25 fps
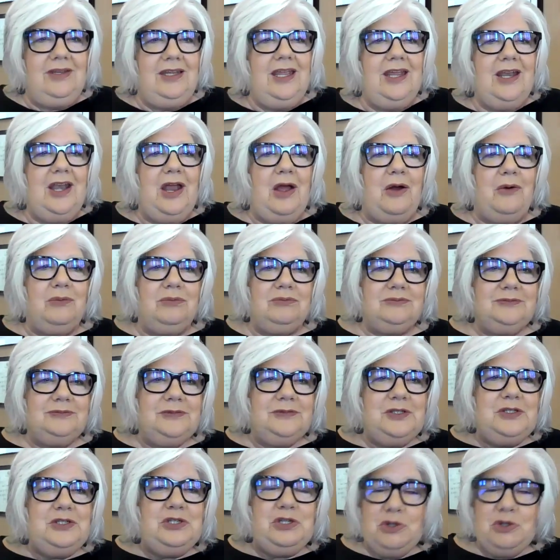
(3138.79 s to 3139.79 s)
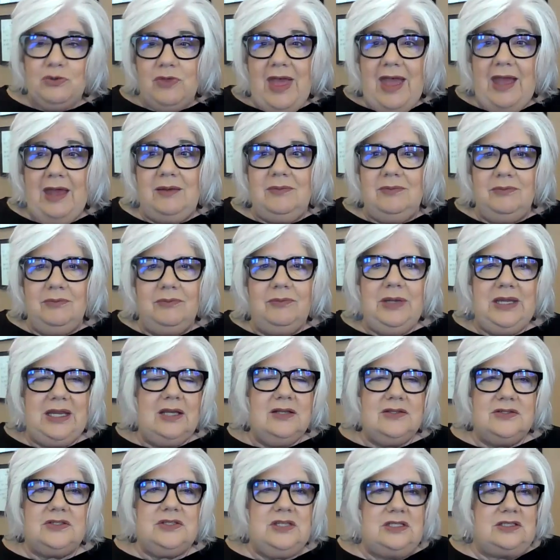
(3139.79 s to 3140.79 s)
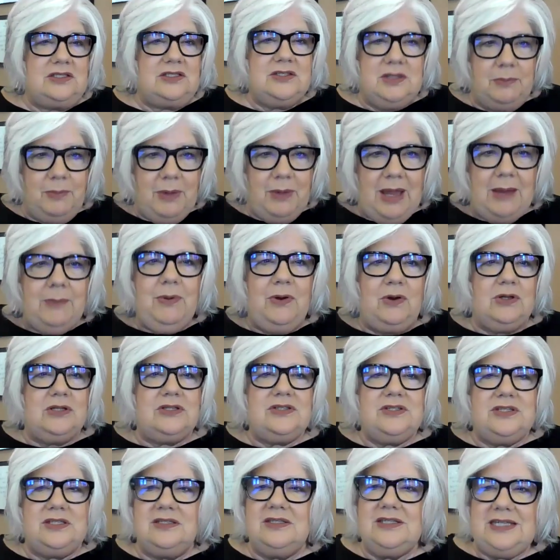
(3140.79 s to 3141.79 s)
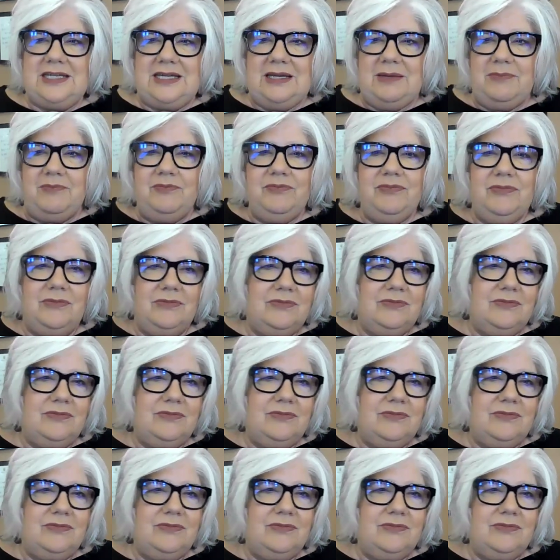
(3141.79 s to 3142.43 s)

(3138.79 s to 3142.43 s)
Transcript: do that because it's the bipartisan team.